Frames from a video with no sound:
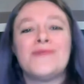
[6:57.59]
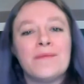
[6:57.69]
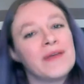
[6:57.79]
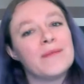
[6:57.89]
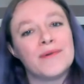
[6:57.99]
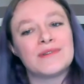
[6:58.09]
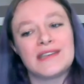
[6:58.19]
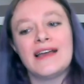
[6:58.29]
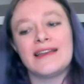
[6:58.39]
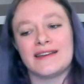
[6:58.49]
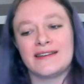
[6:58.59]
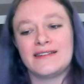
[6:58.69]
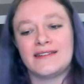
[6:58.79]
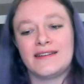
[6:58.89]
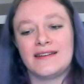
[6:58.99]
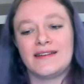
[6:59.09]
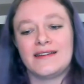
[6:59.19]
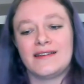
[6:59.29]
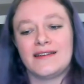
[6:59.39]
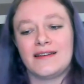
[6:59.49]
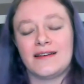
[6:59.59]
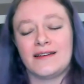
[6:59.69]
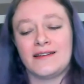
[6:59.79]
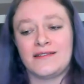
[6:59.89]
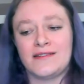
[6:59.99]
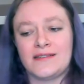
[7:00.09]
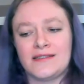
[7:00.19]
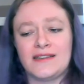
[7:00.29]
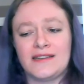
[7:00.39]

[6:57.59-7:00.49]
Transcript: when people say it. And,